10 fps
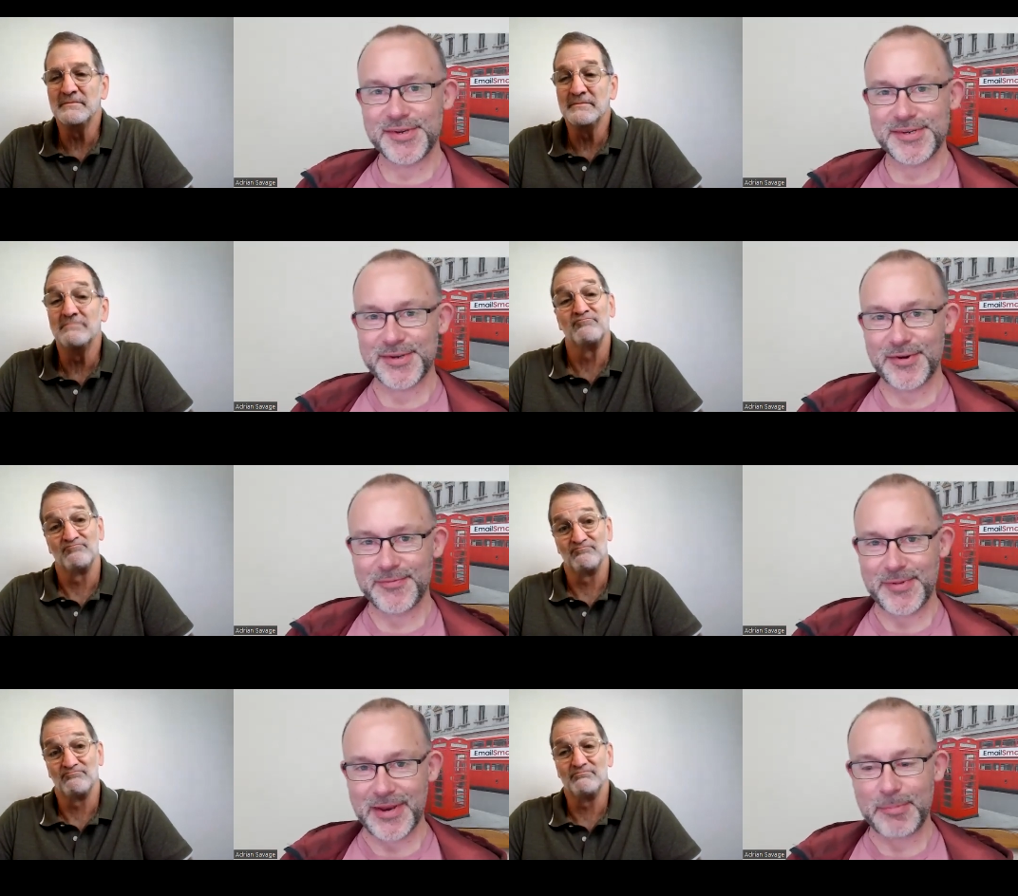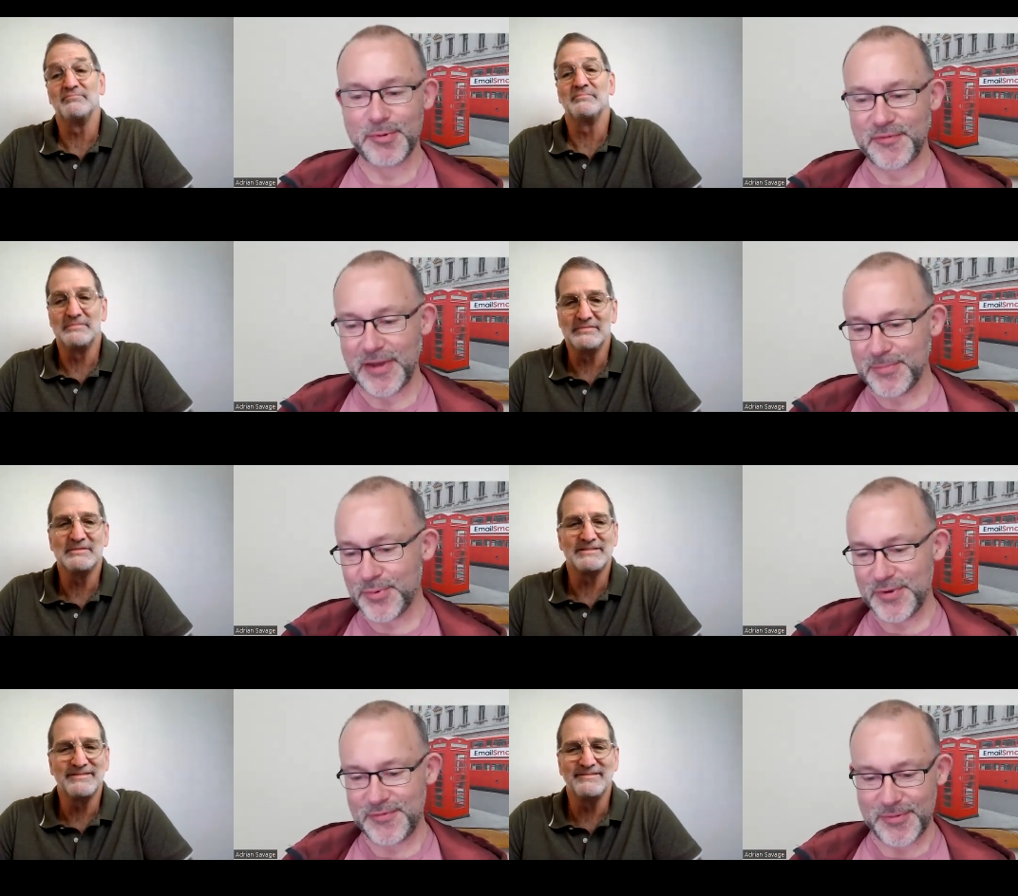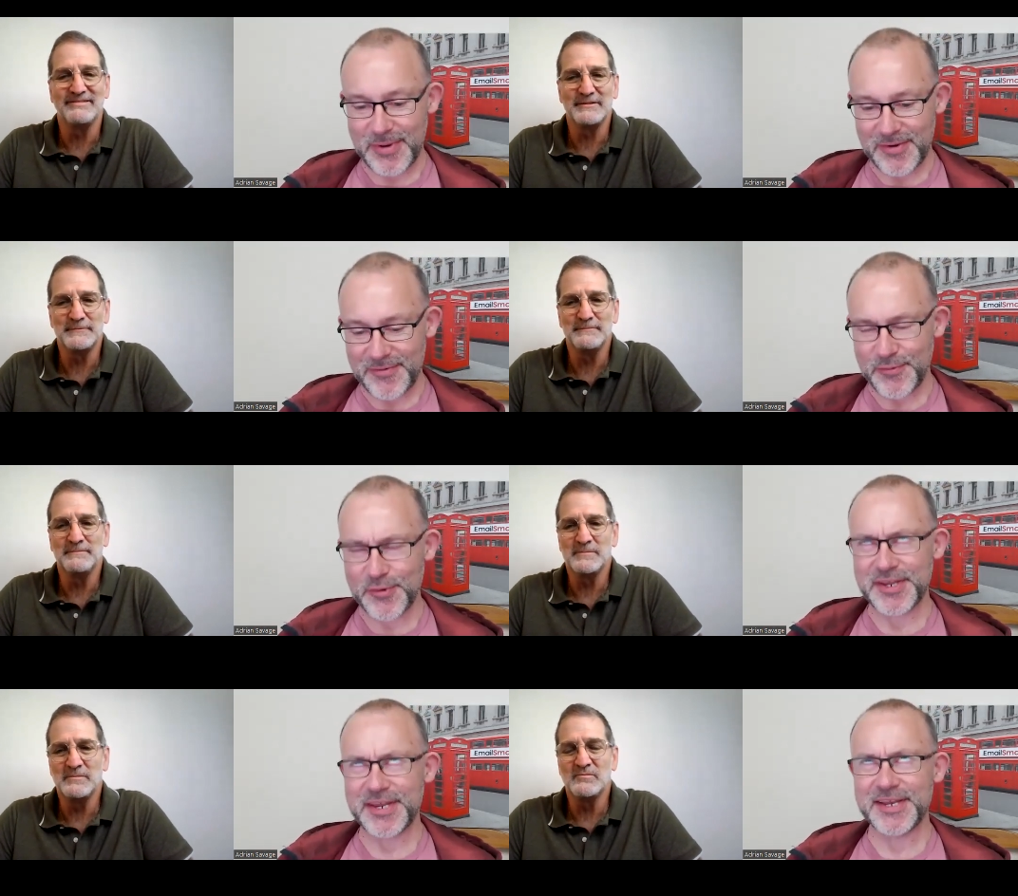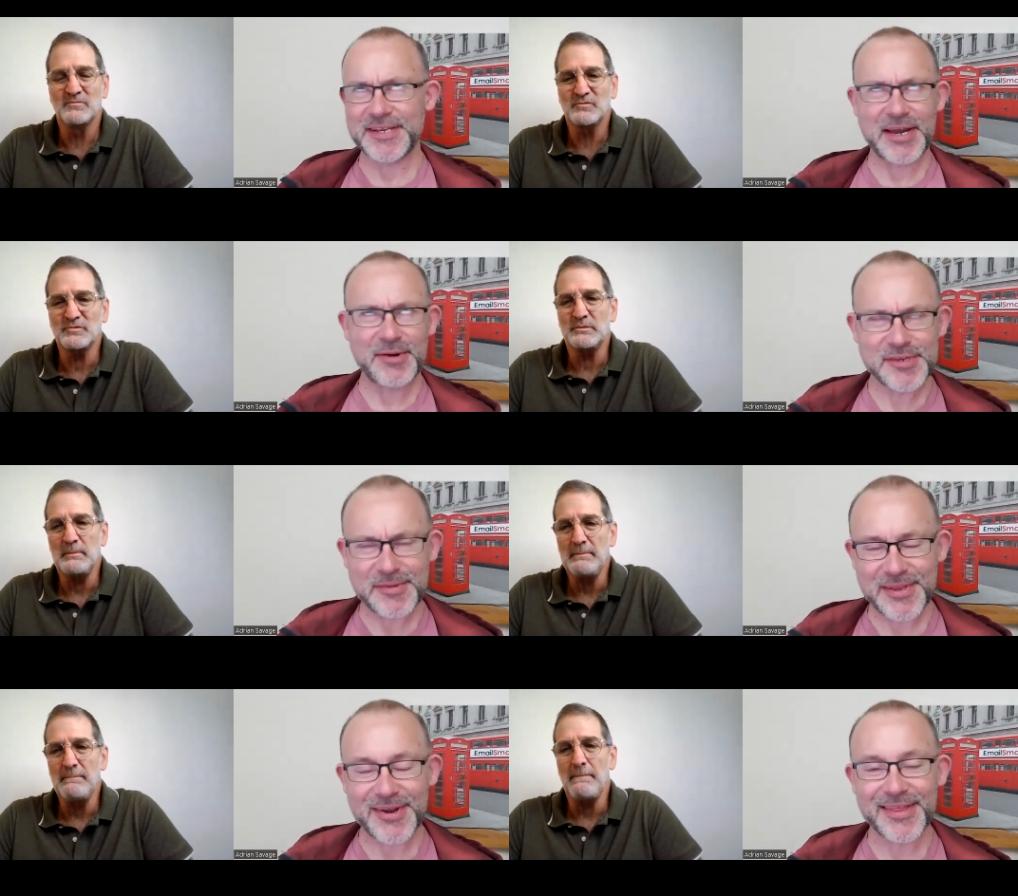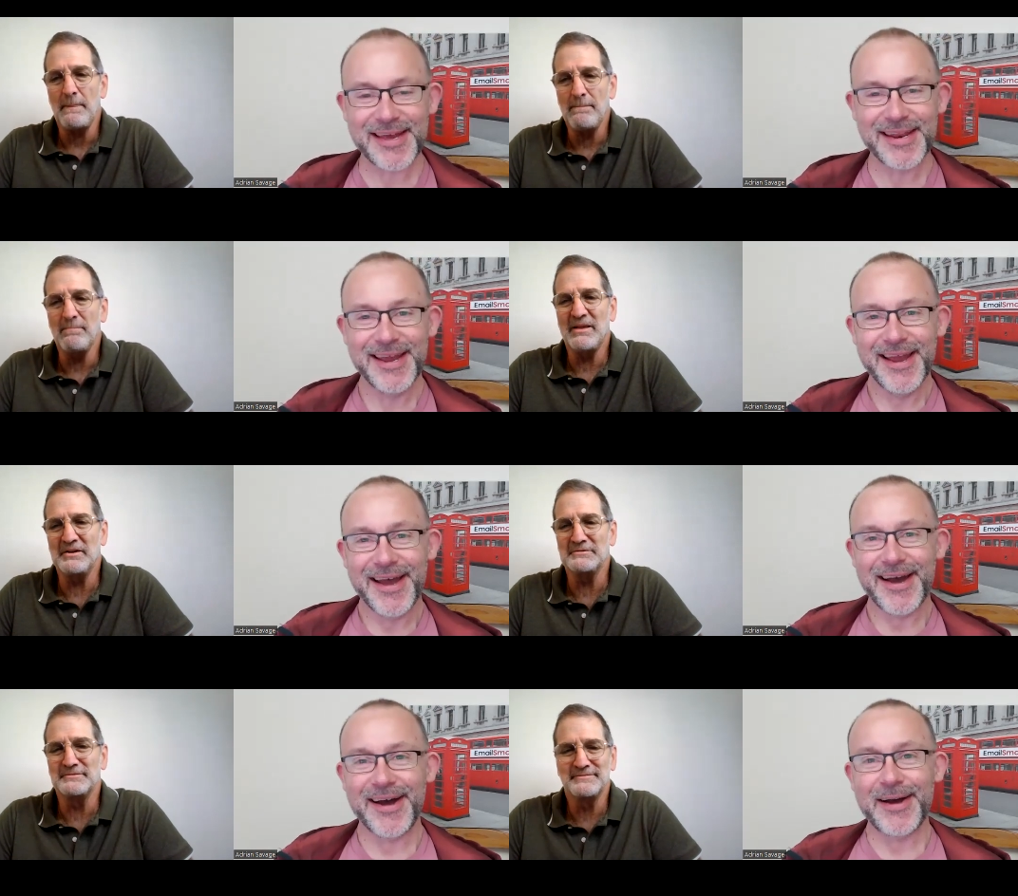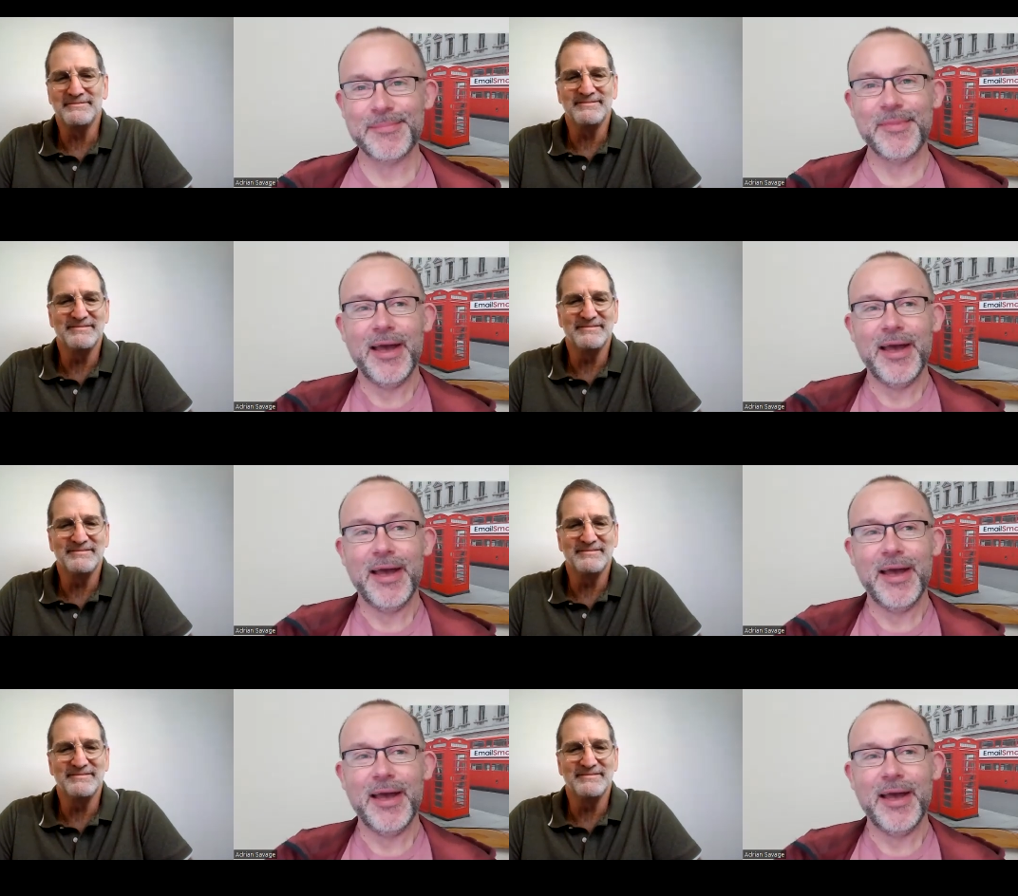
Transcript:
Speaker 1: So I've been an Apple fanboy for about forty years now, or something like that. Um, yeah